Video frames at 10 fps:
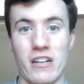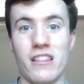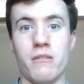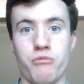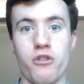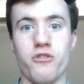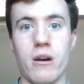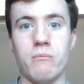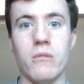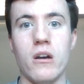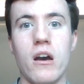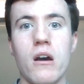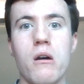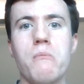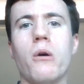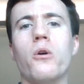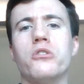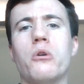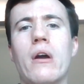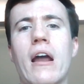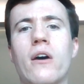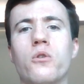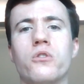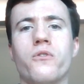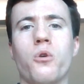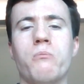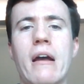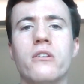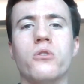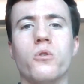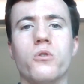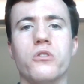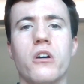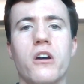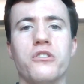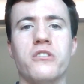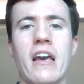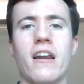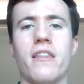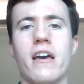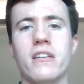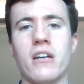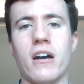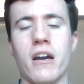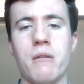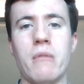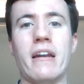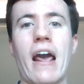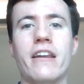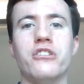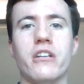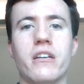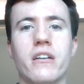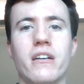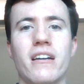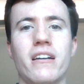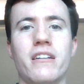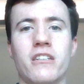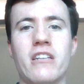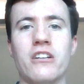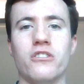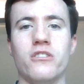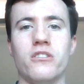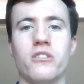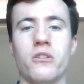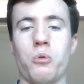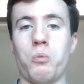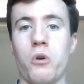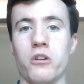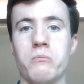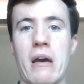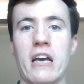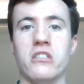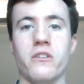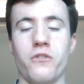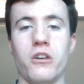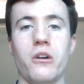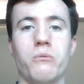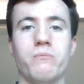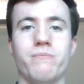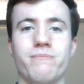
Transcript: in the program, but also allows for mentors to tailor their time and energy the sessions that will work best for you.